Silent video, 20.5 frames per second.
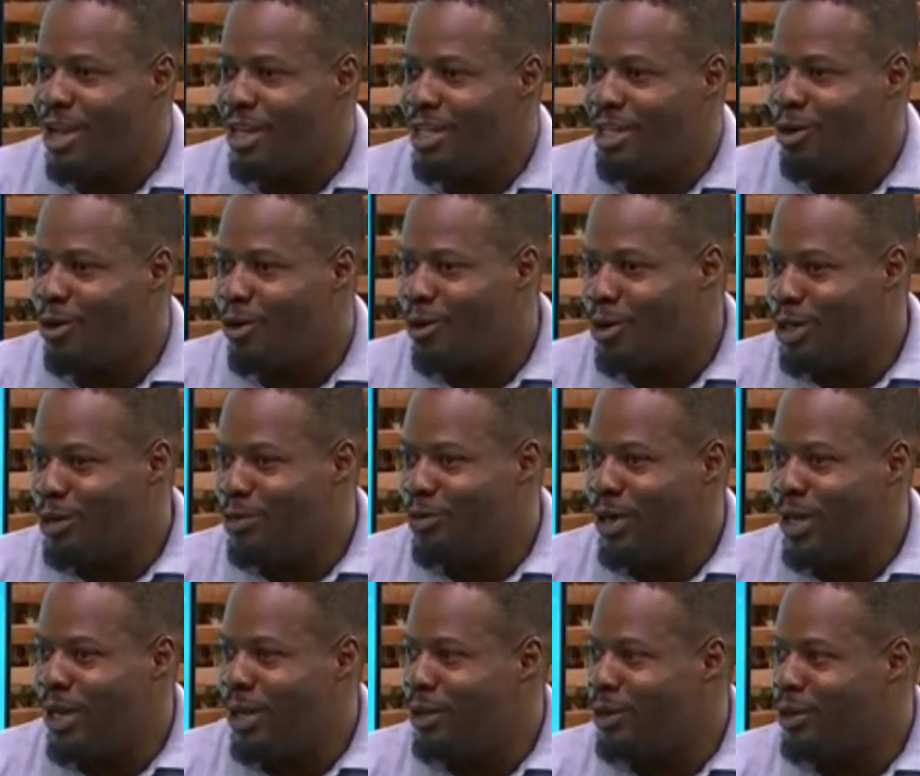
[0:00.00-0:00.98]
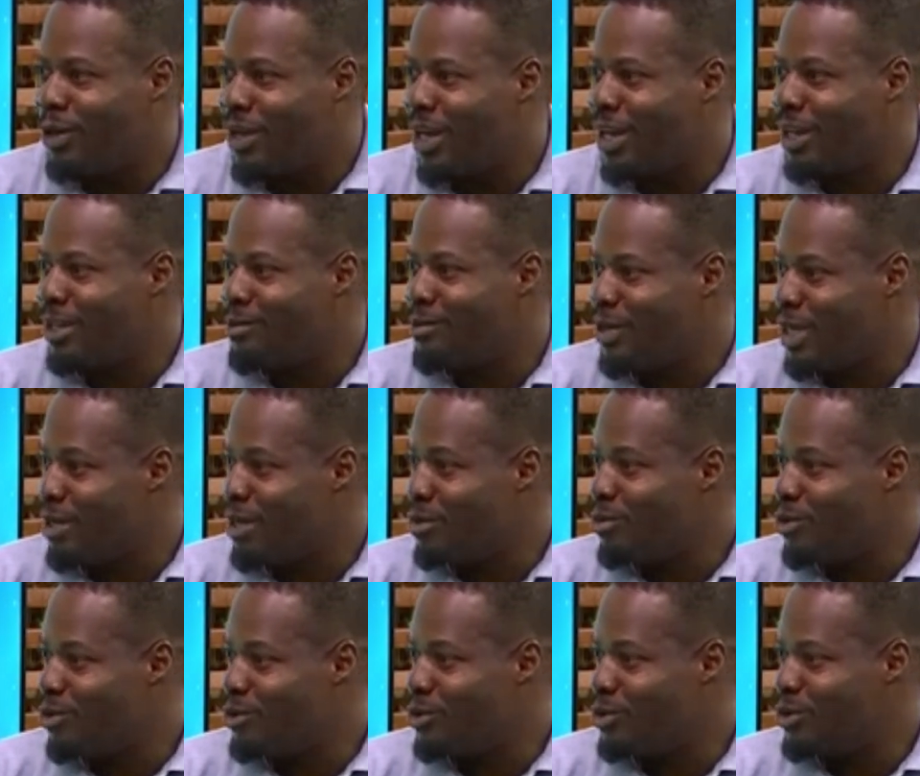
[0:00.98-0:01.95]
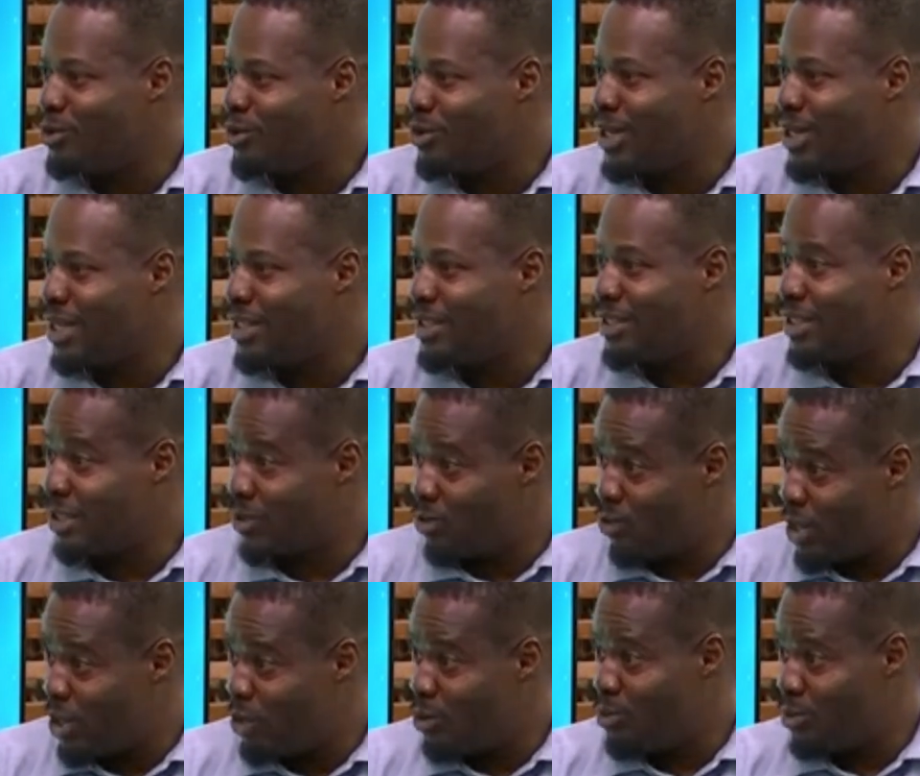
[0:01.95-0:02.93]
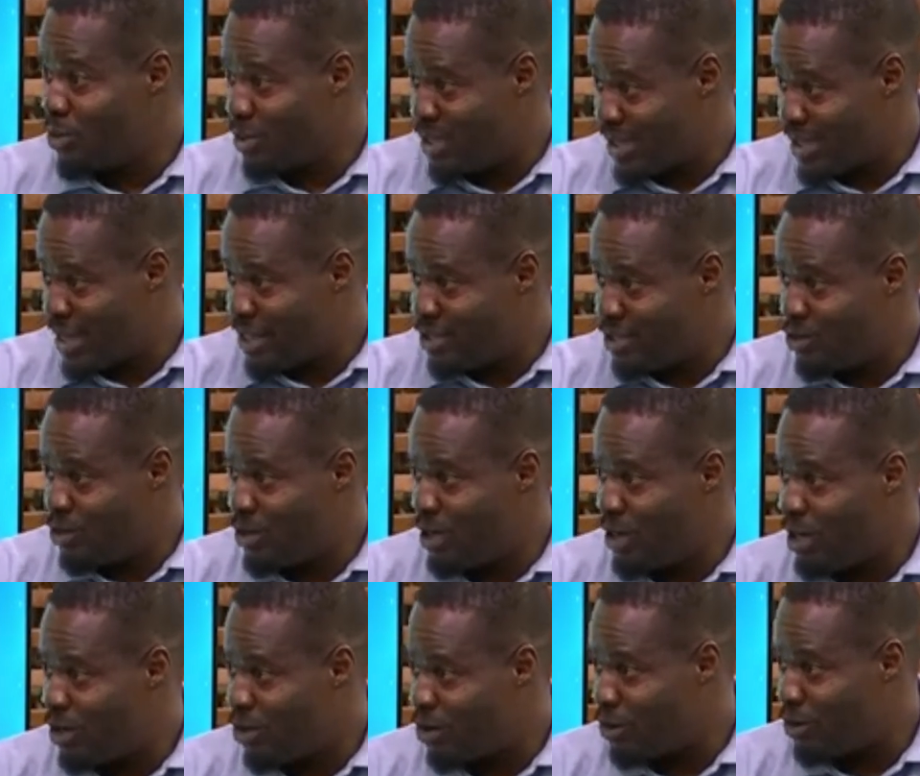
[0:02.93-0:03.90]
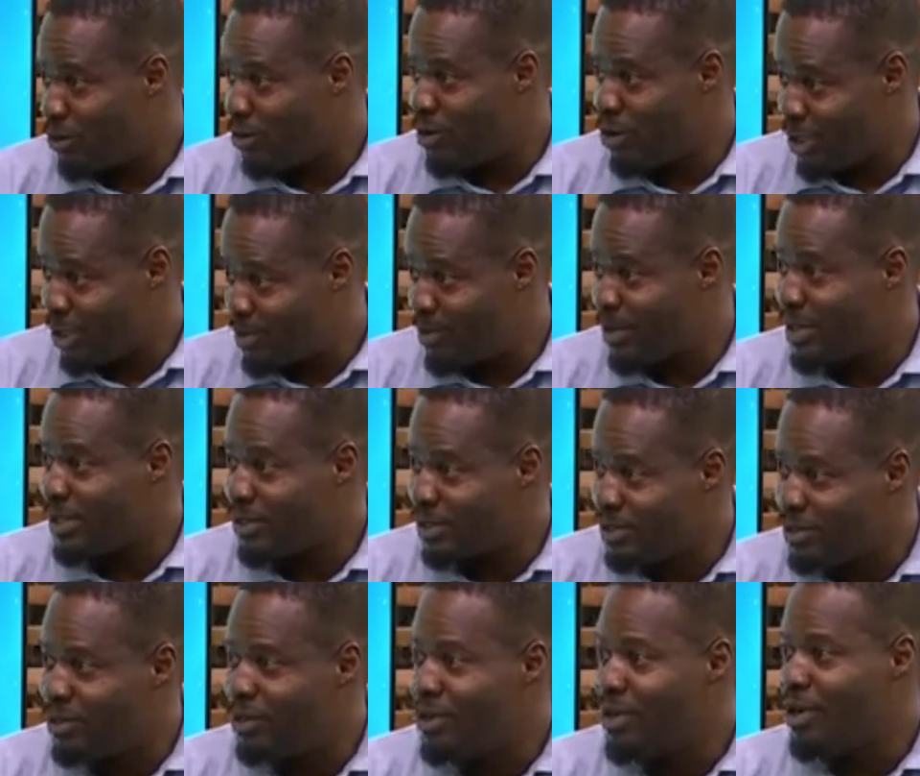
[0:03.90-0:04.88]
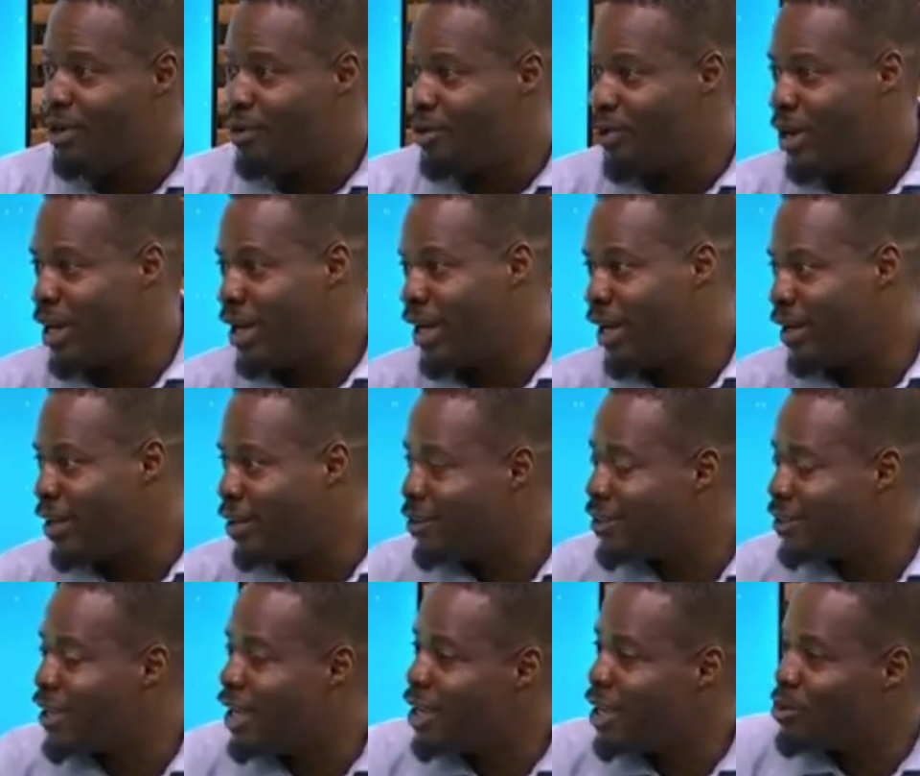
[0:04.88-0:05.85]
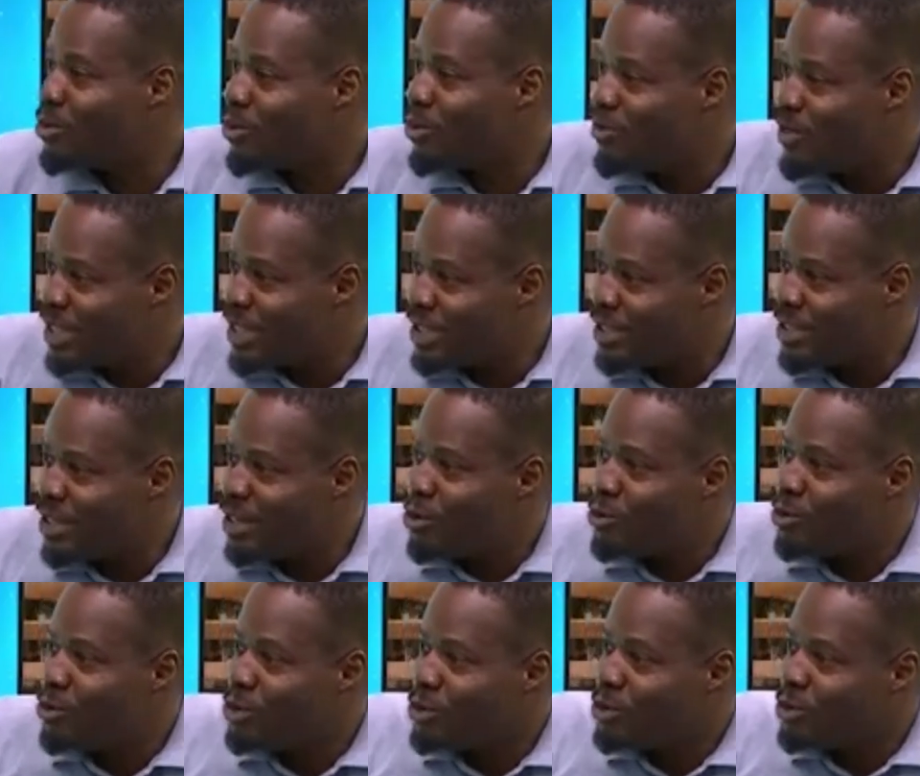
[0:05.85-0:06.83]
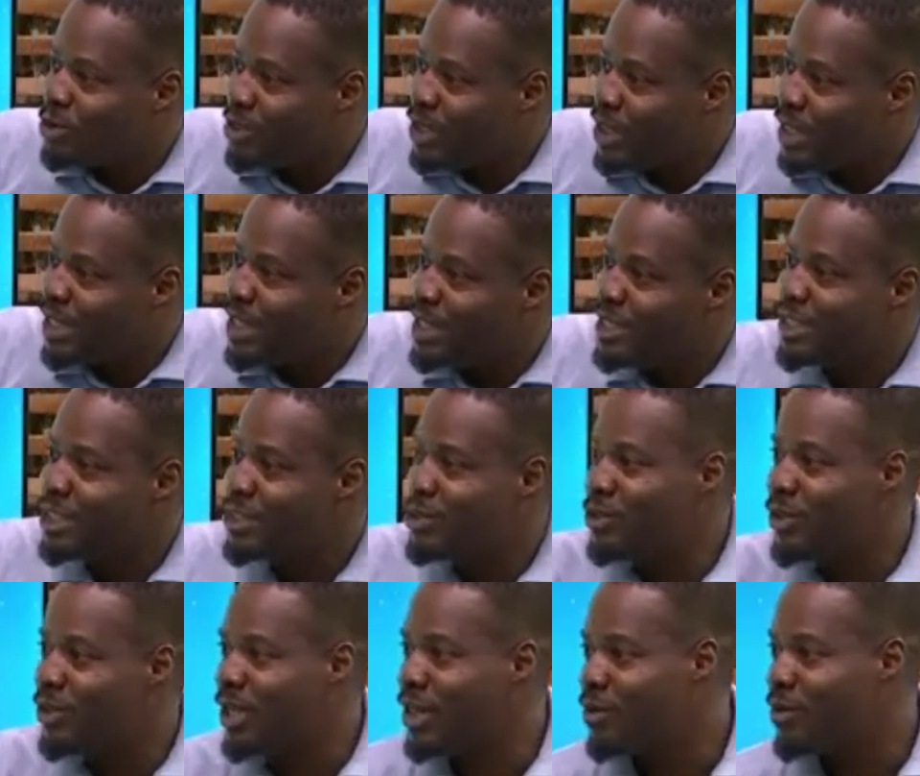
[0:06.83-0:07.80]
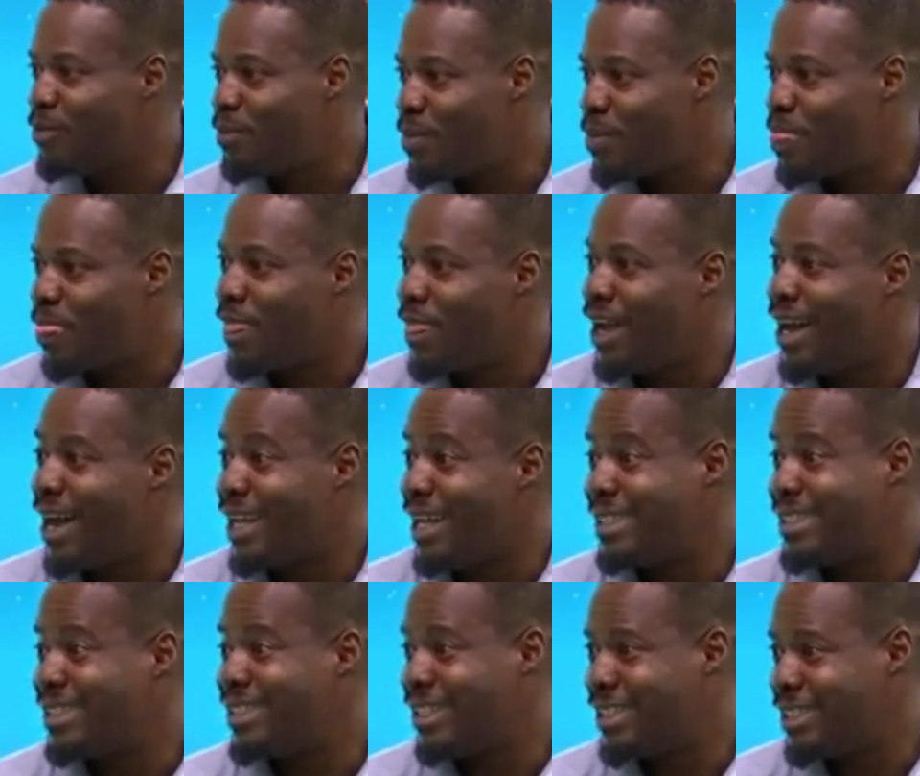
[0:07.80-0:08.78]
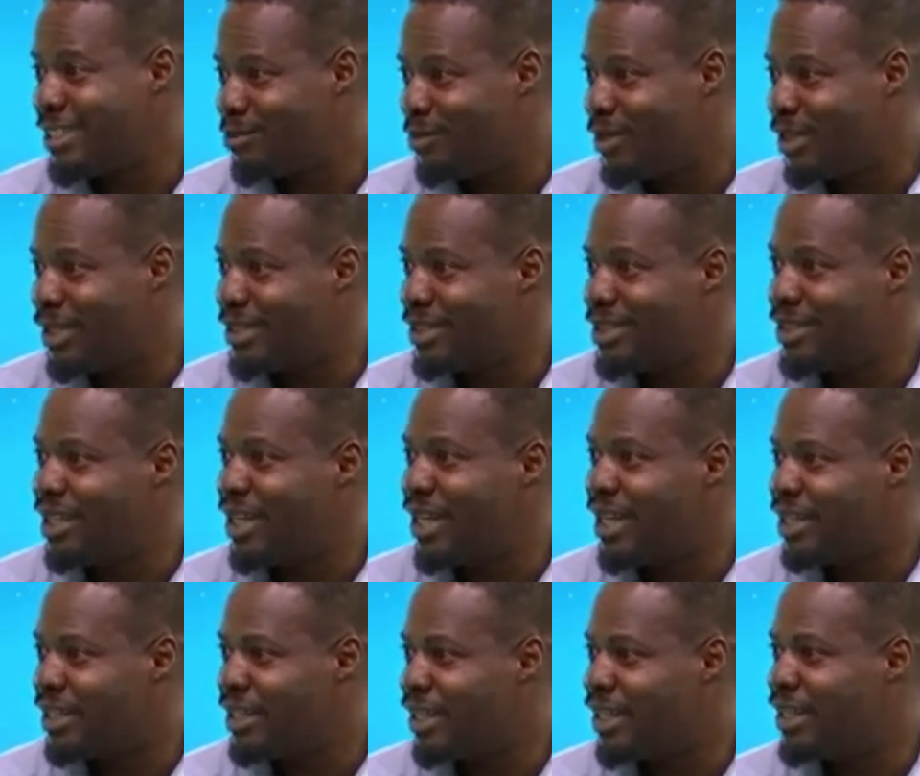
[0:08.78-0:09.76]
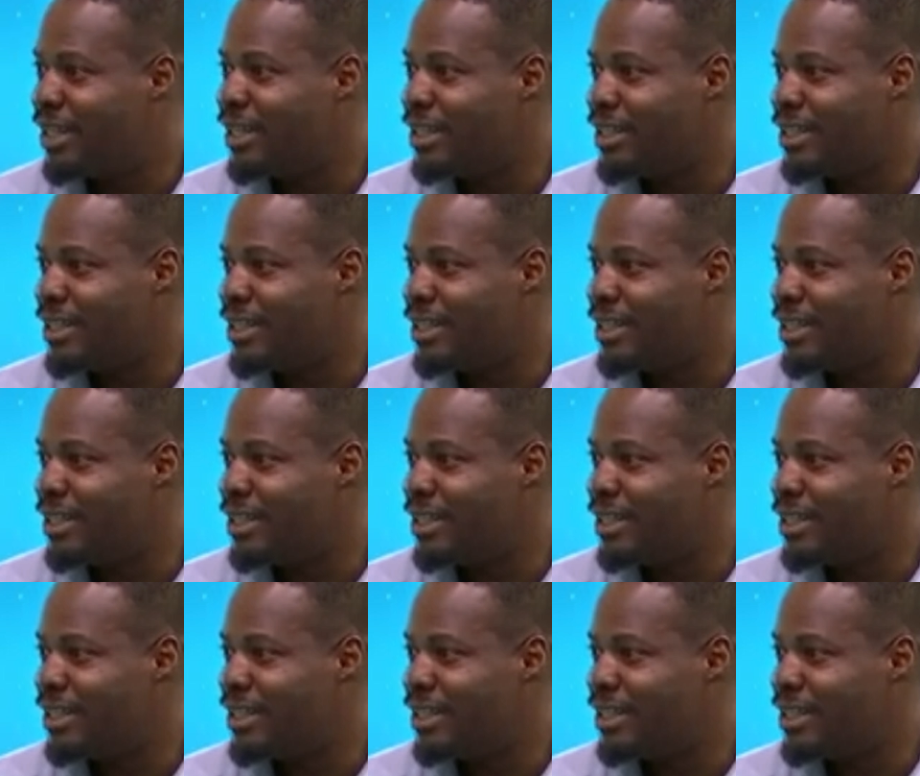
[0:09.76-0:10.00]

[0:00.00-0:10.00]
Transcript: The only way you can be able to do that is when you present to the hospital where a healthcare professional will do the necessary assessment and then